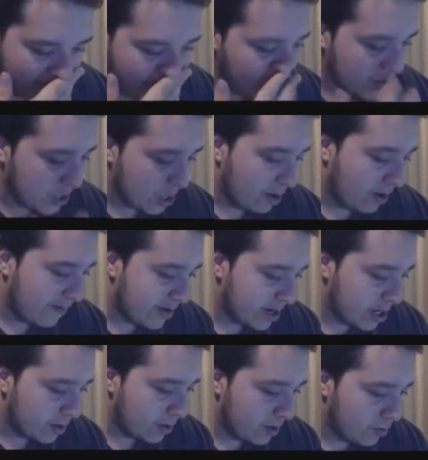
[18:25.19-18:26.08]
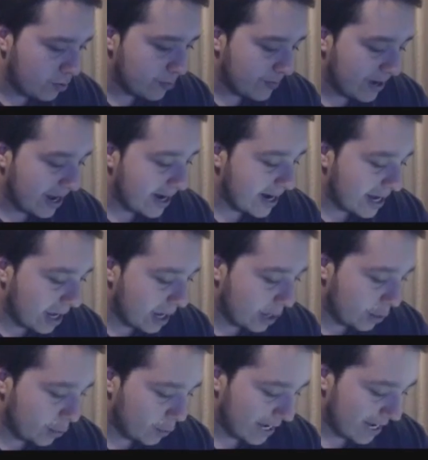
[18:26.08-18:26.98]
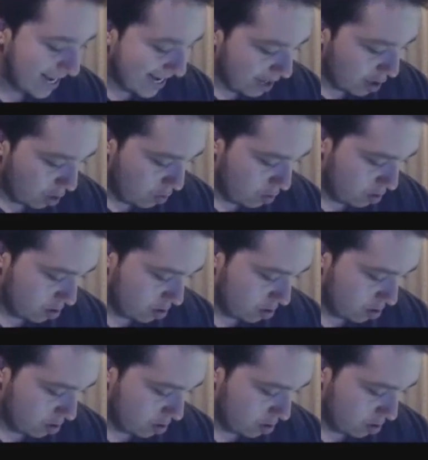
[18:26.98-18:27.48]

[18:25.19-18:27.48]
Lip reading: So I hope you enjoy. Oh, we're playing a guy called Leo.